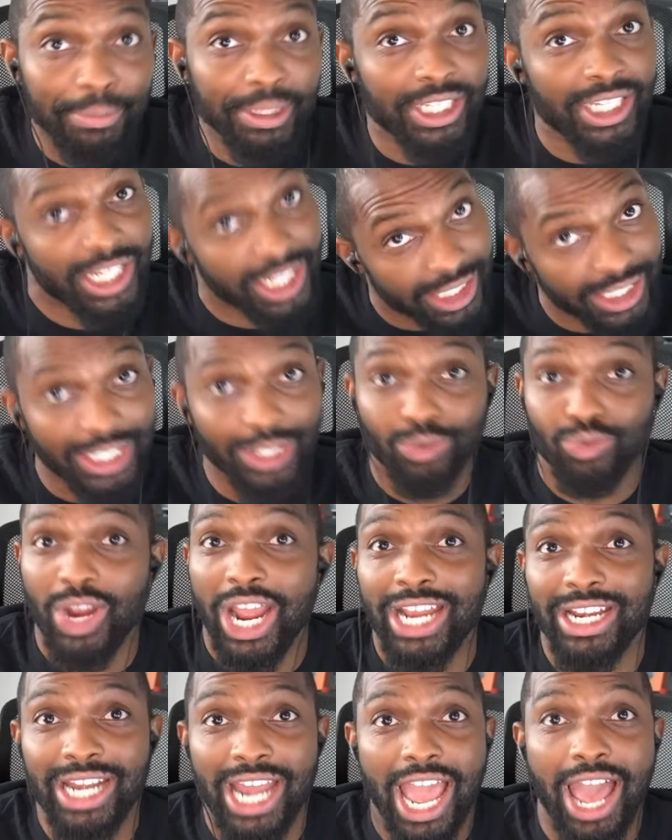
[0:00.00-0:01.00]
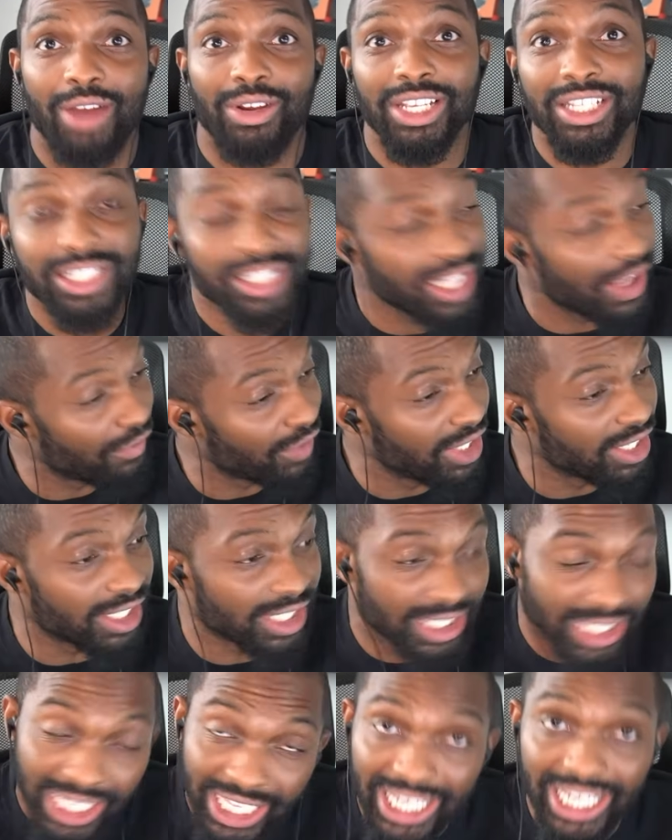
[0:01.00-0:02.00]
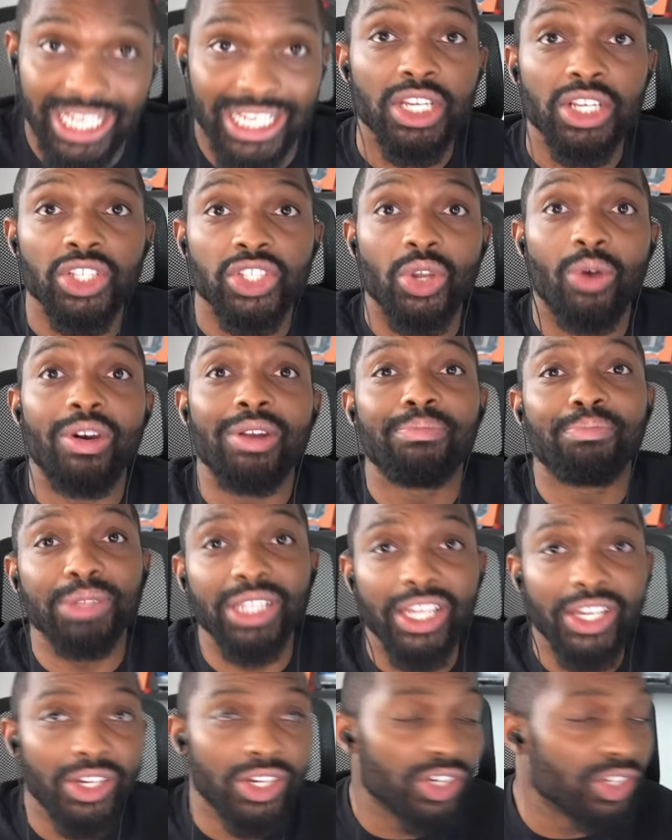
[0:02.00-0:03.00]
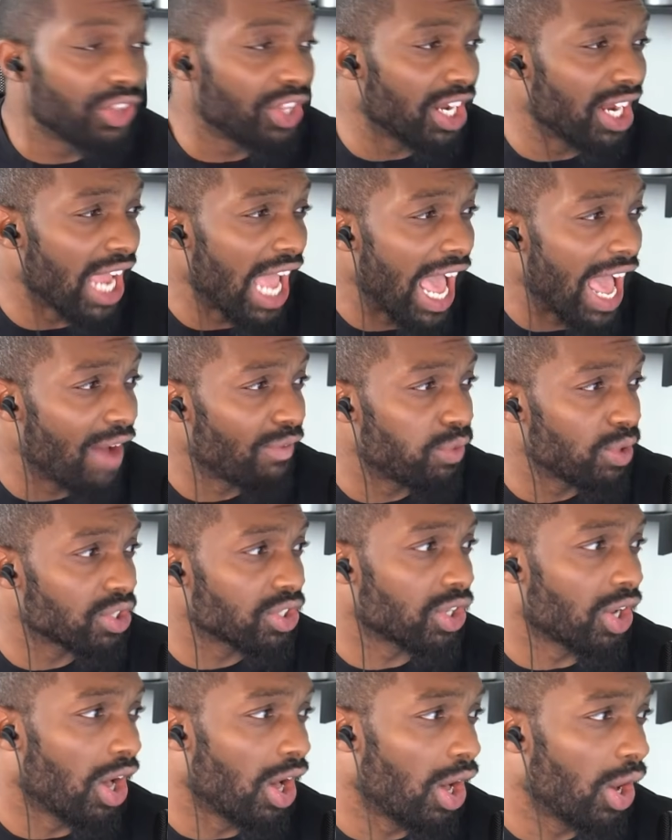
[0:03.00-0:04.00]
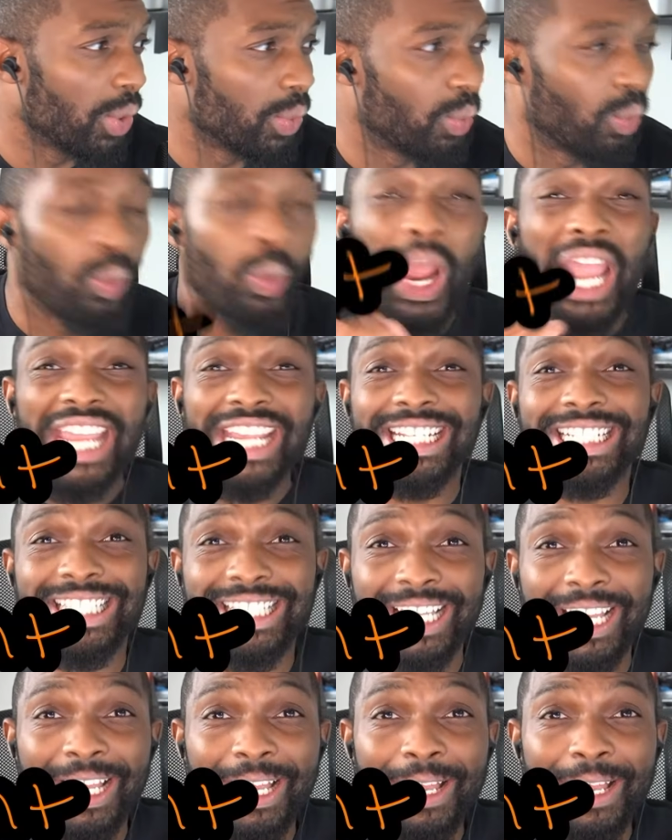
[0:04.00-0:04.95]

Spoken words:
cooking right now. This stuff look clean. So in Blender, they have what's called weight